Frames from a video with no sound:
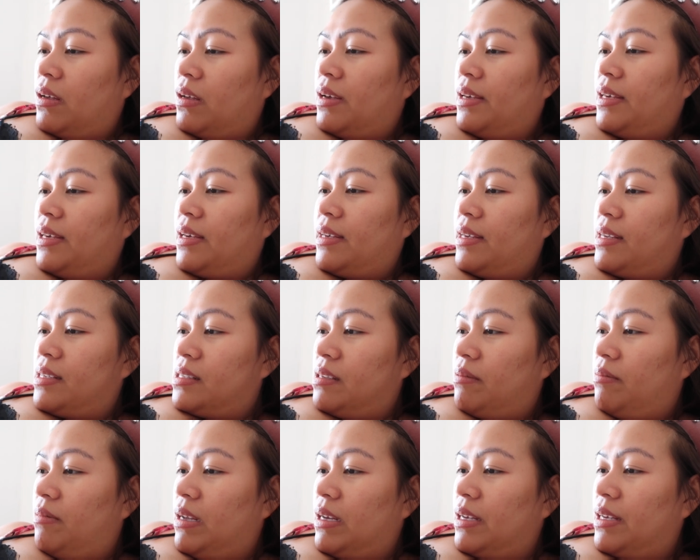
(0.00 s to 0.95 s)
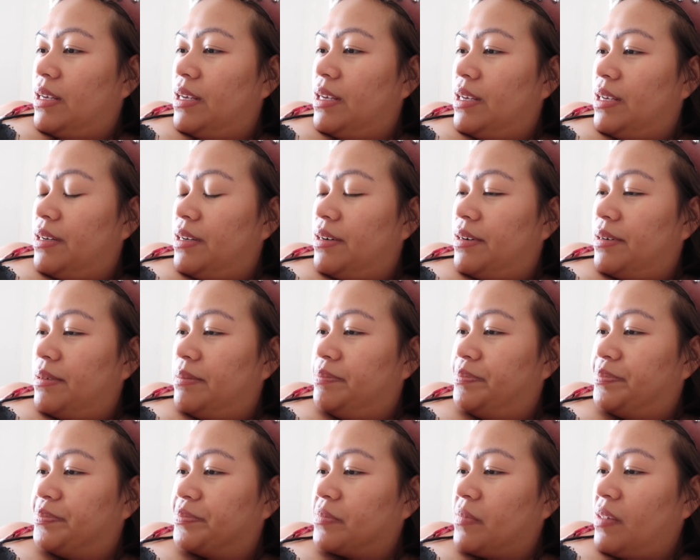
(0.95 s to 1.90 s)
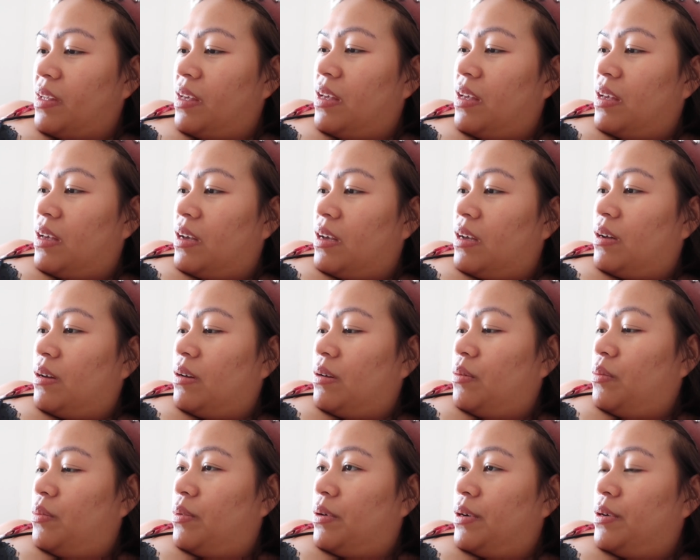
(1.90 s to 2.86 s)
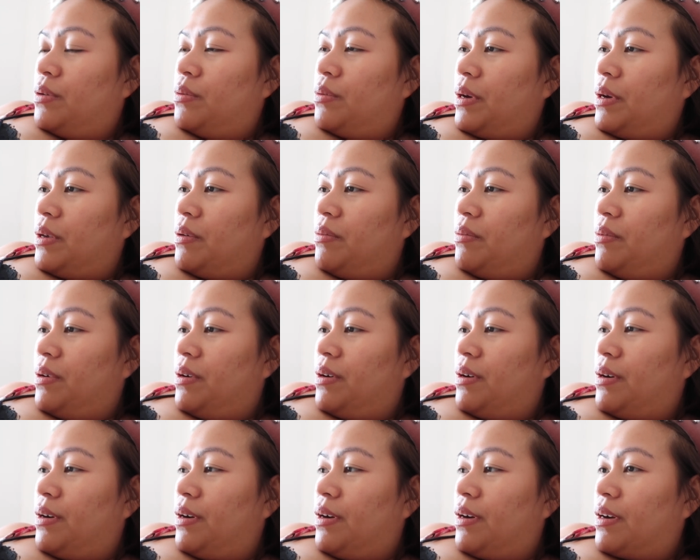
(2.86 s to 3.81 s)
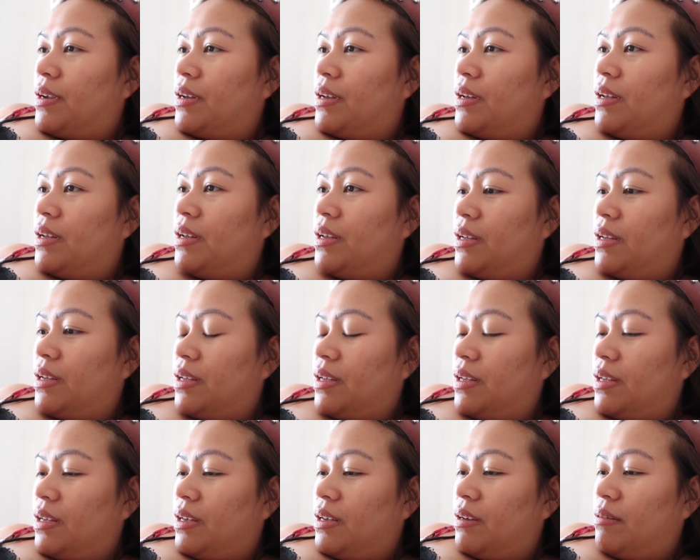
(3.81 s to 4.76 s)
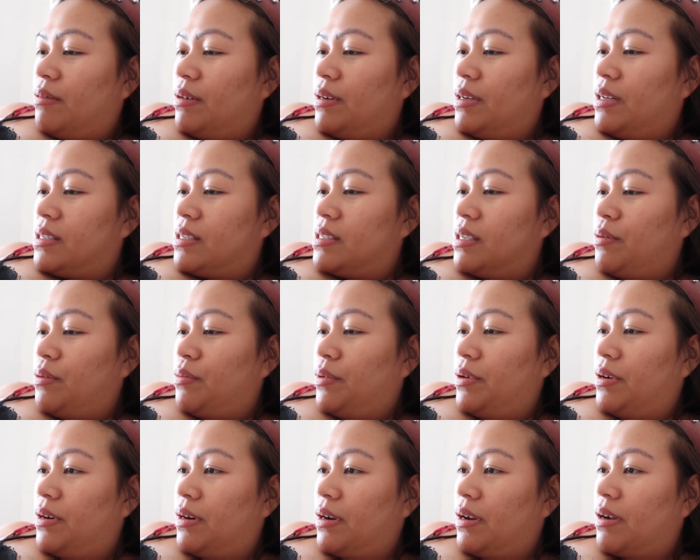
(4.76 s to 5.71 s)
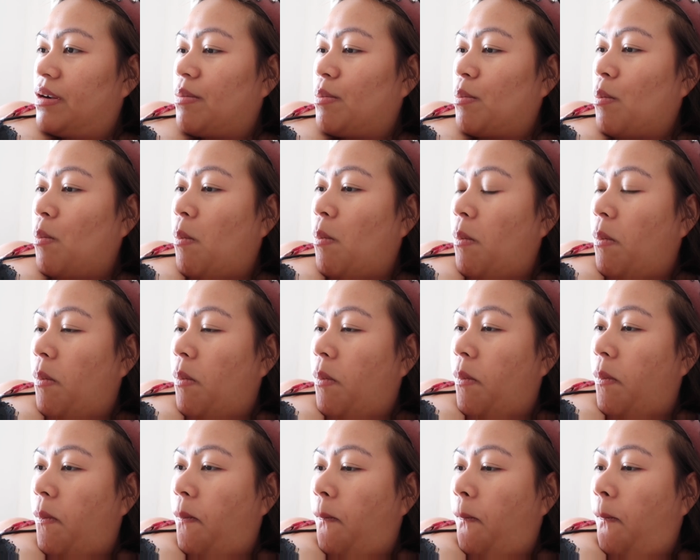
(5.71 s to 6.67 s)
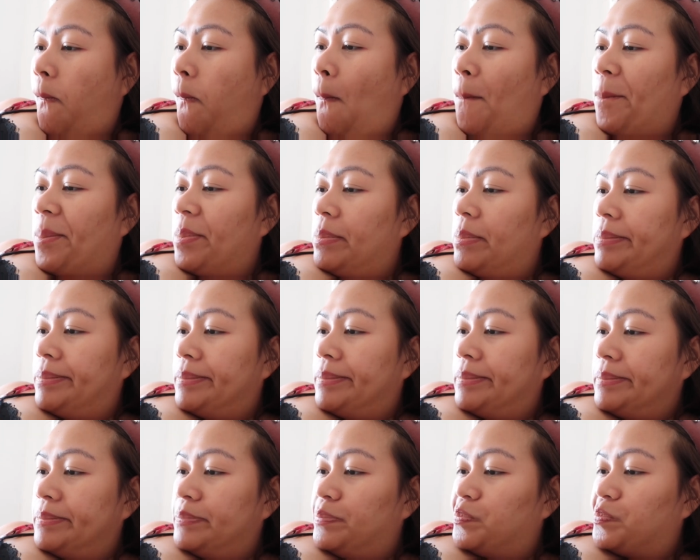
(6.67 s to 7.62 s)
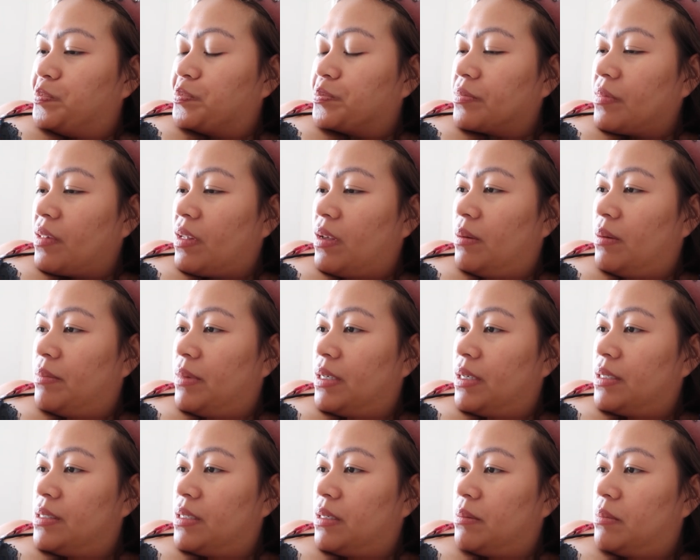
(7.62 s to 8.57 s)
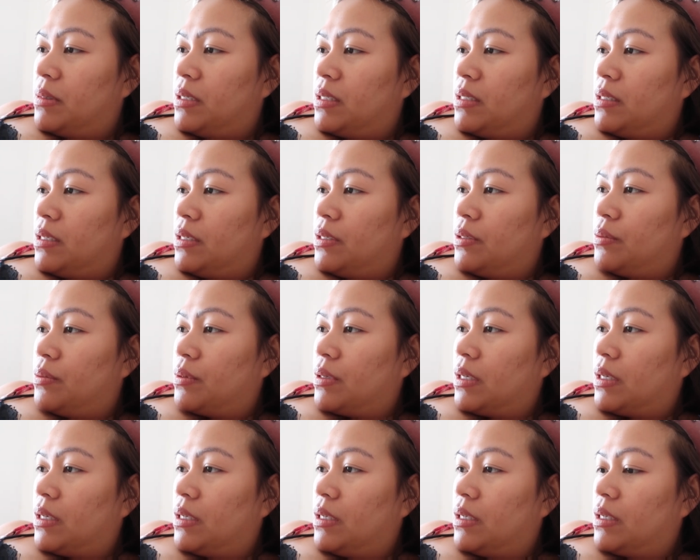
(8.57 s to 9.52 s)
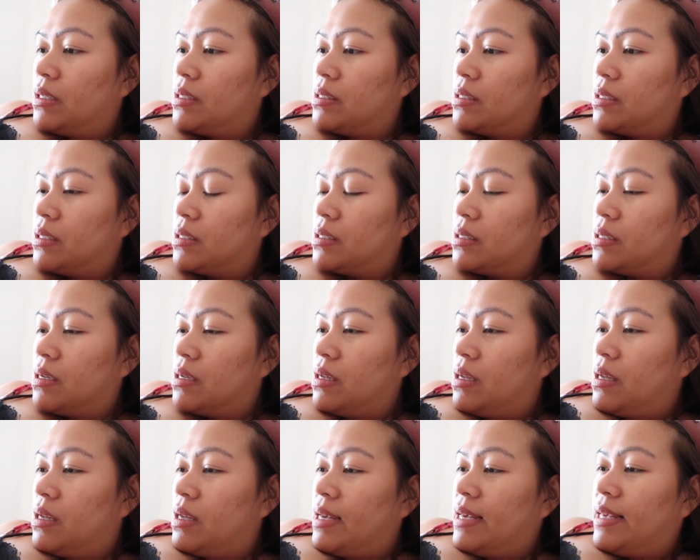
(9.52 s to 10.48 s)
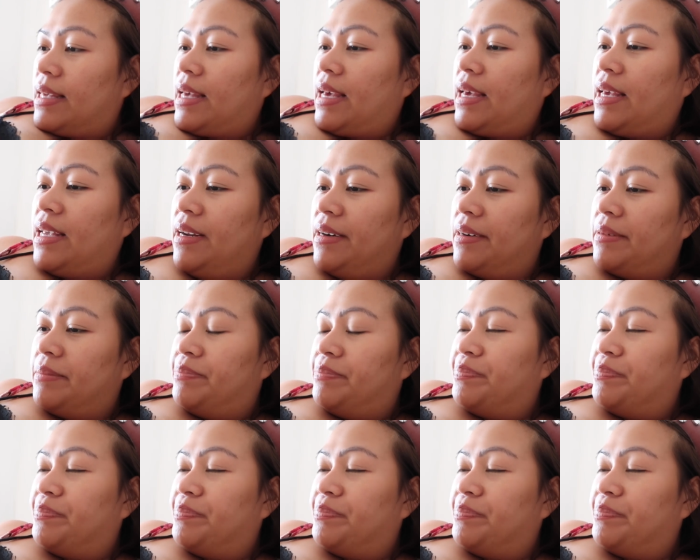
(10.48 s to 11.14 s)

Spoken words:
Yeah, he has a vlog here. Where do I work? Where does he work? My job in the UK, he says. Yeah, here.